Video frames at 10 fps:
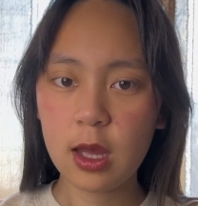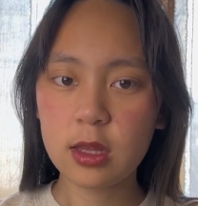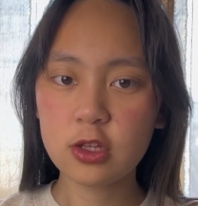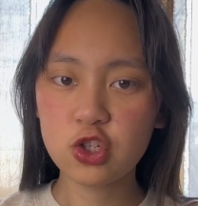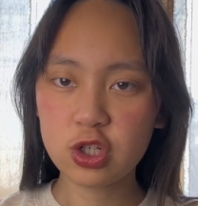
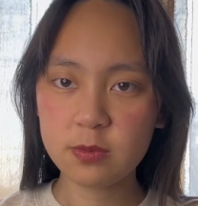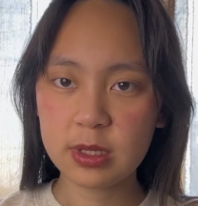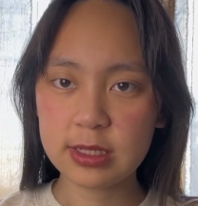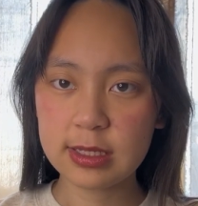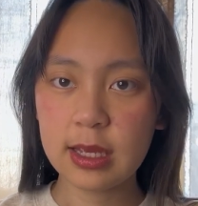The
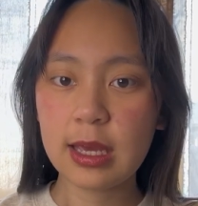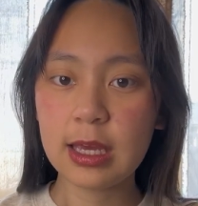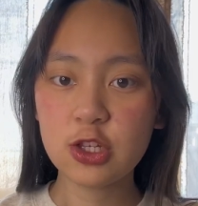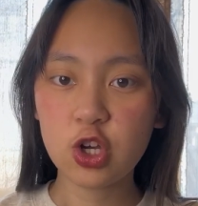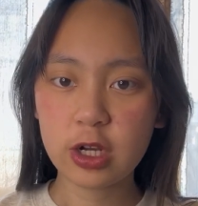Germans,
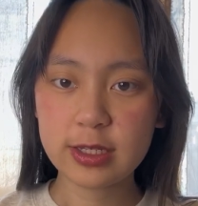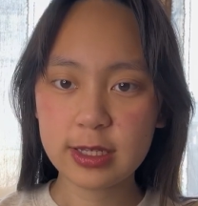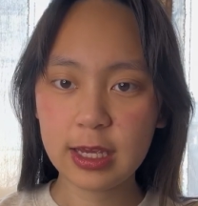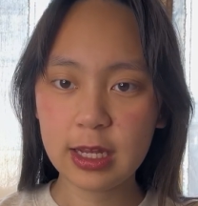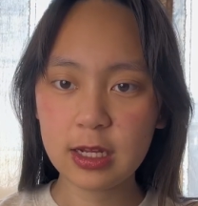
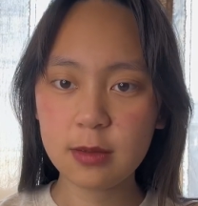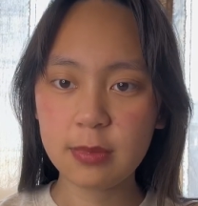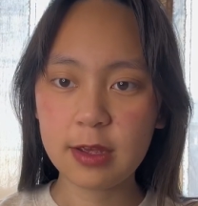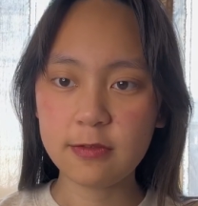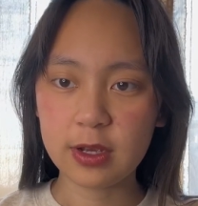intoxicated
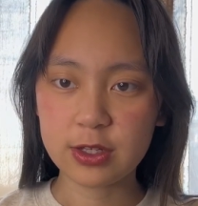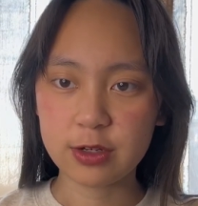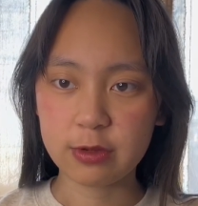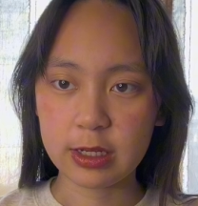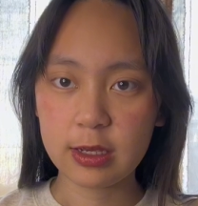by
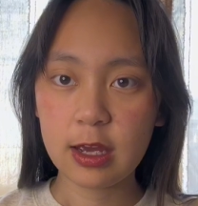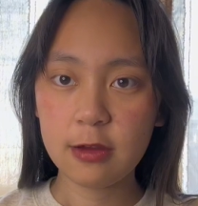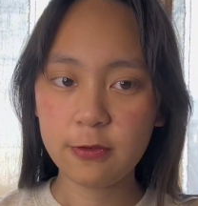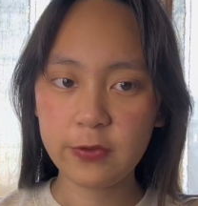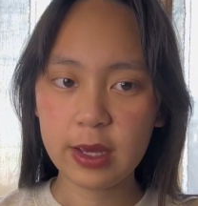victory,
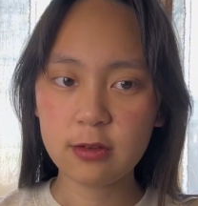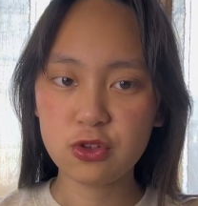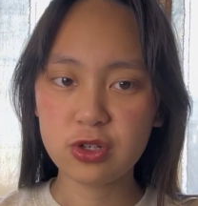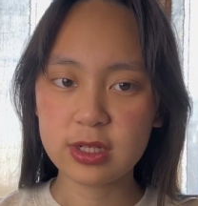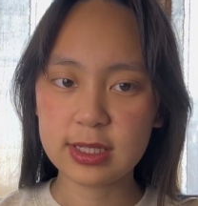failed
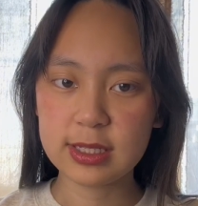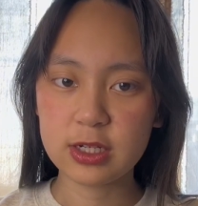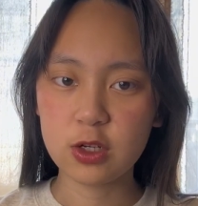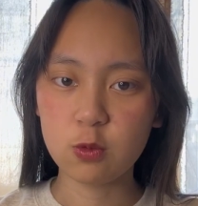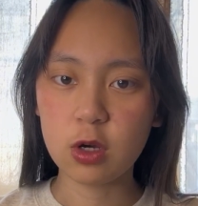to
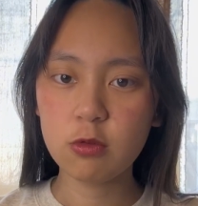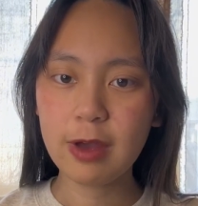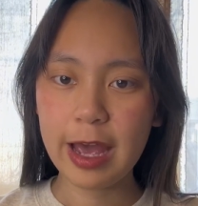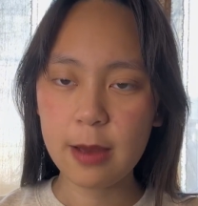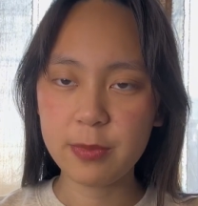consider what would
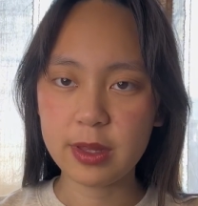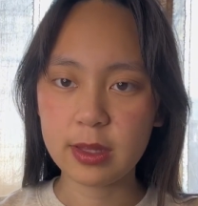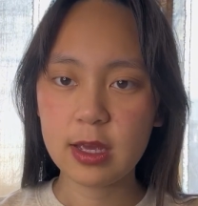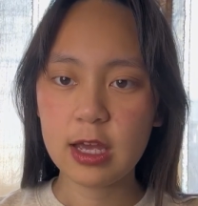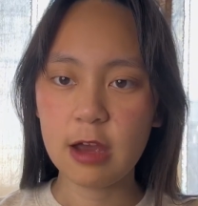happen
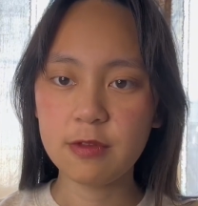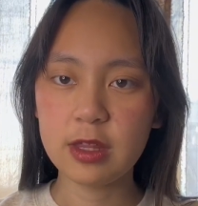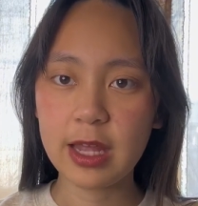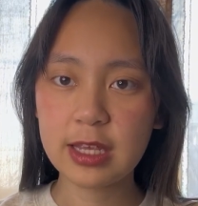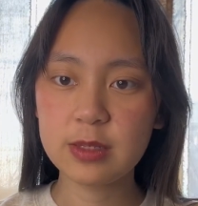if the
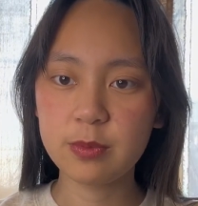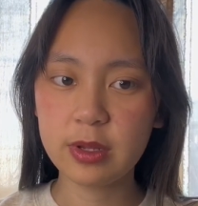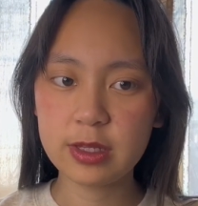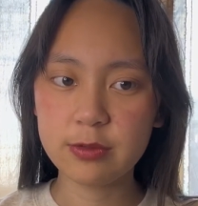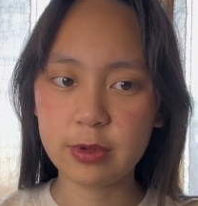next
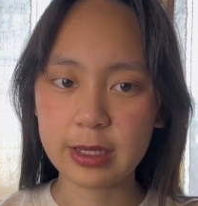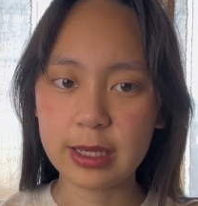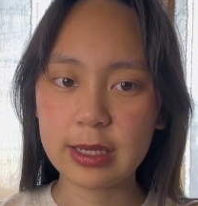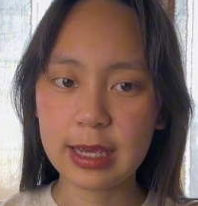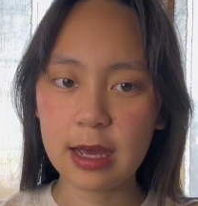Blitzkrieg
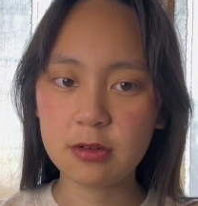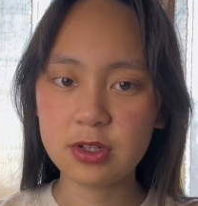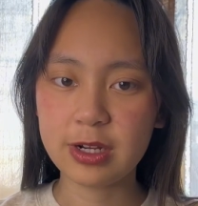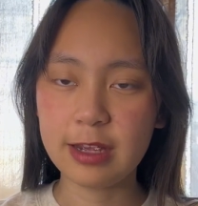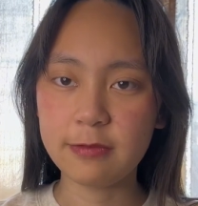
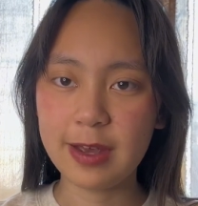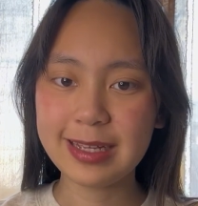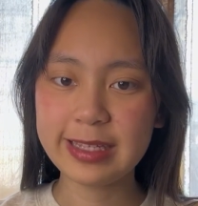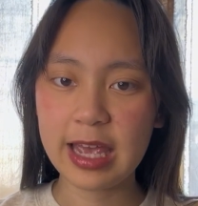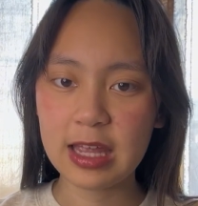encountered a
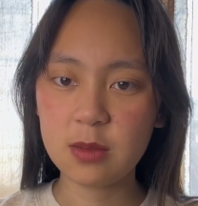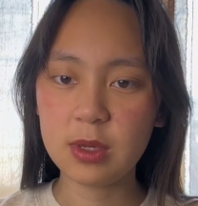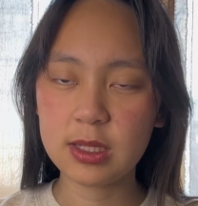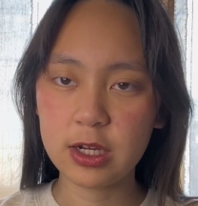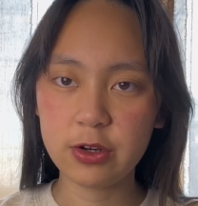vast enemy
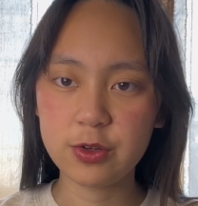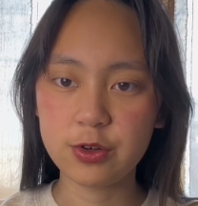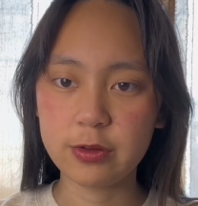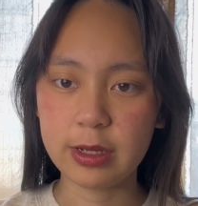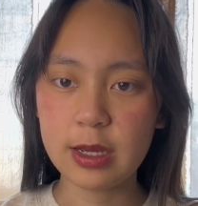
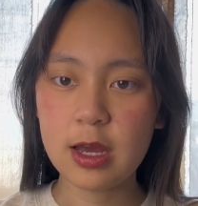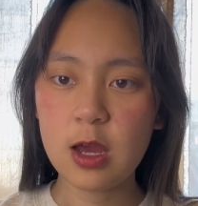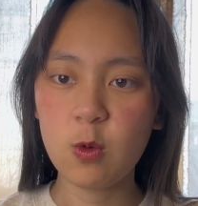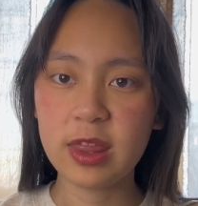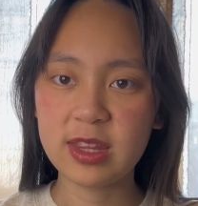territory
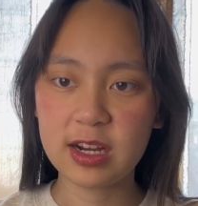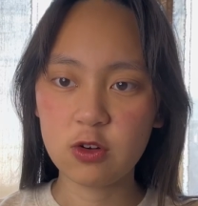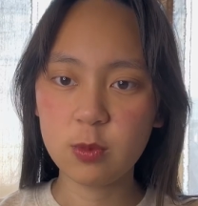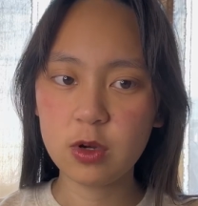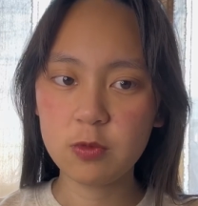with
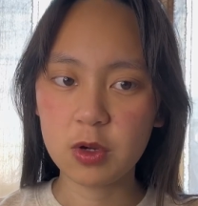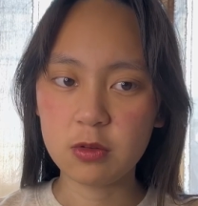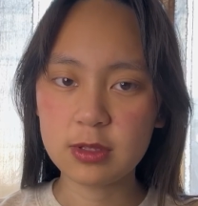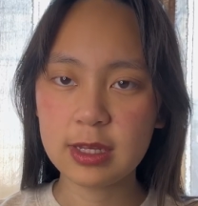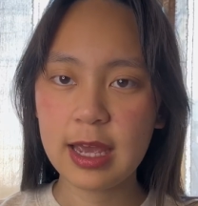terrible
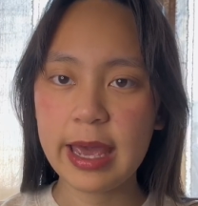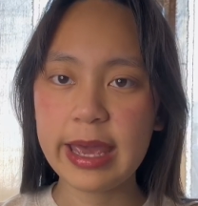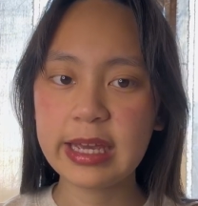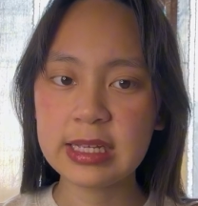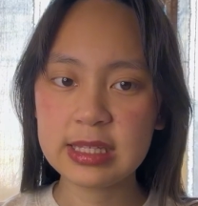roads, a
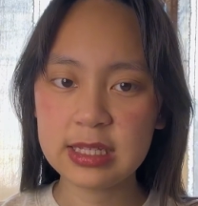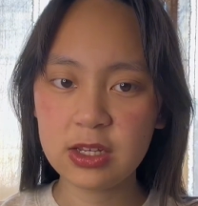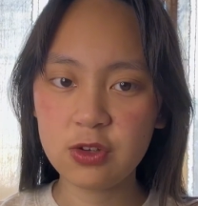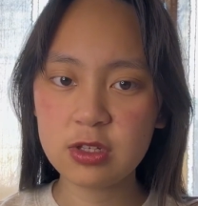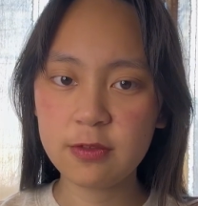
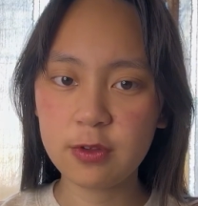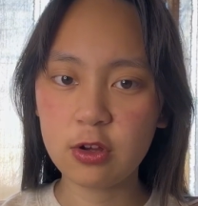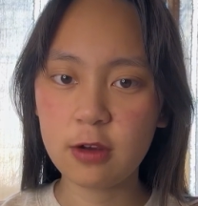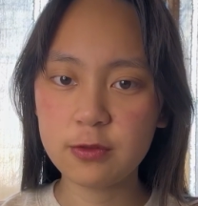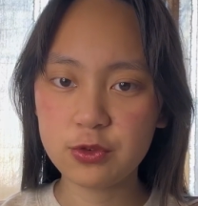continuous
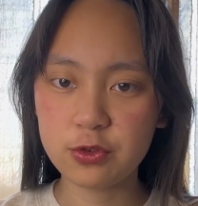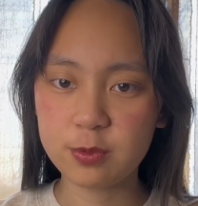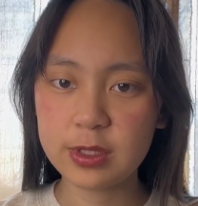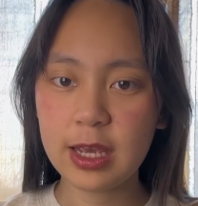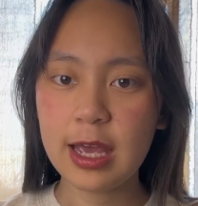flow of
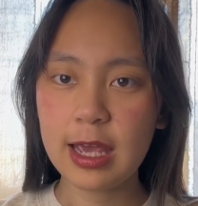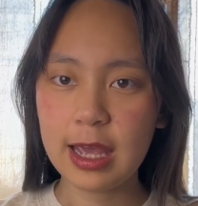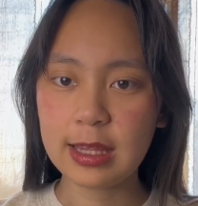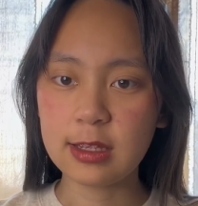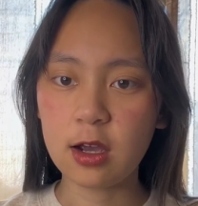troops,
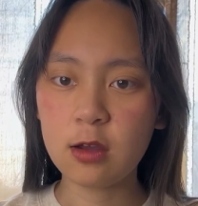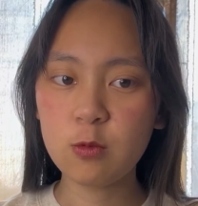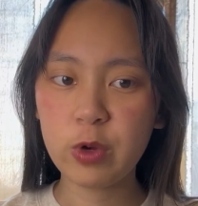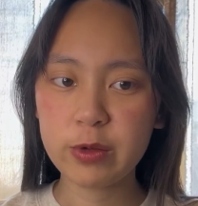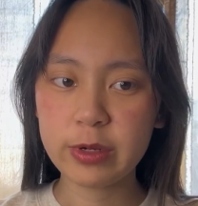and an
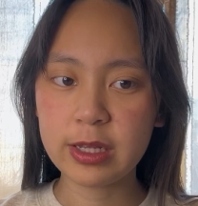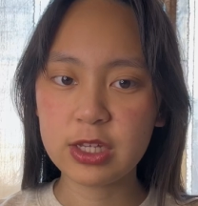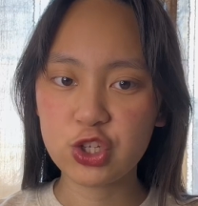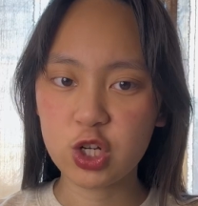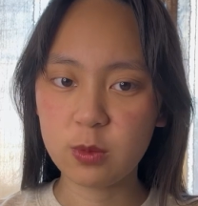unwavering
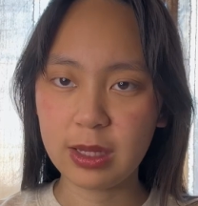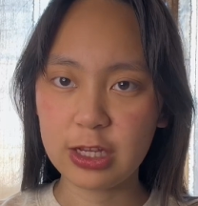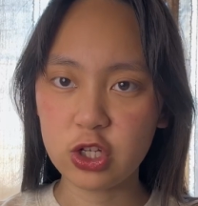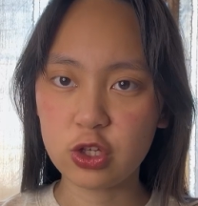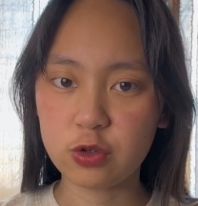
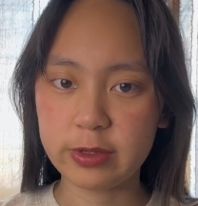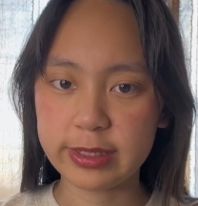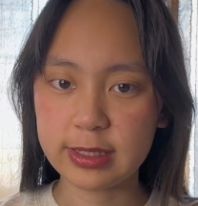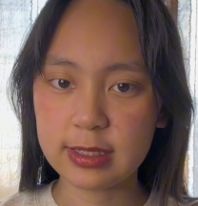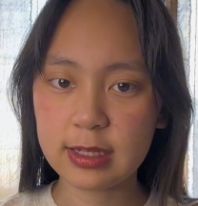determination to
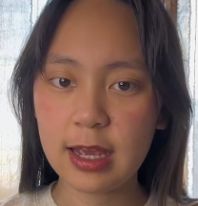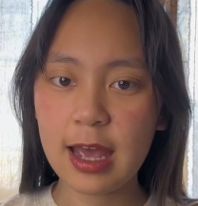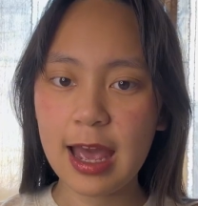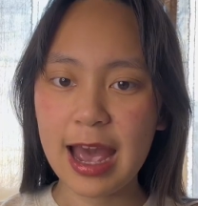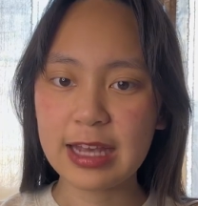resist,
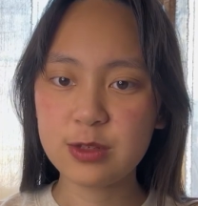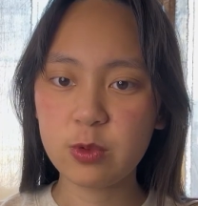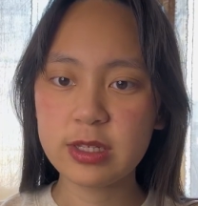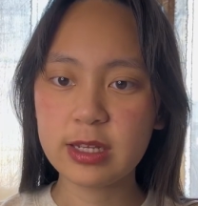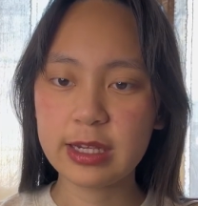as
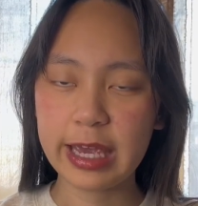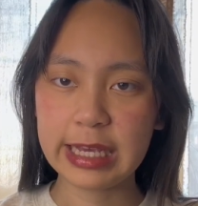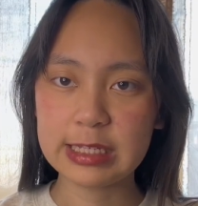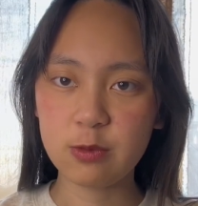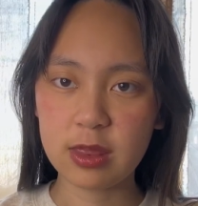was the
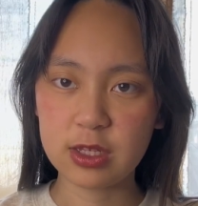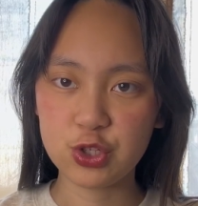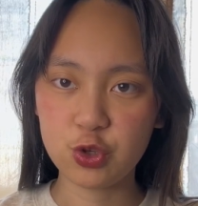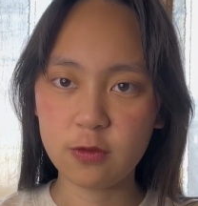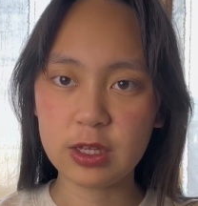case with the
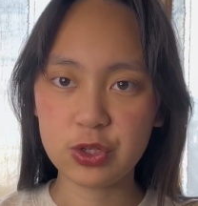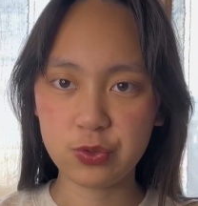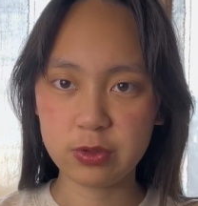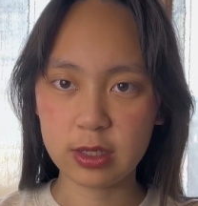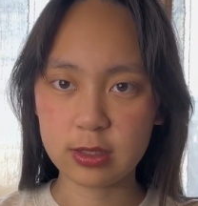Soviet
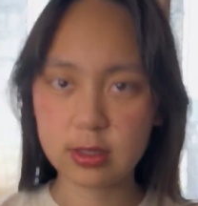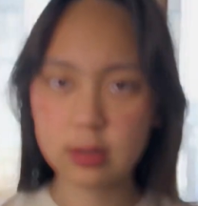Union.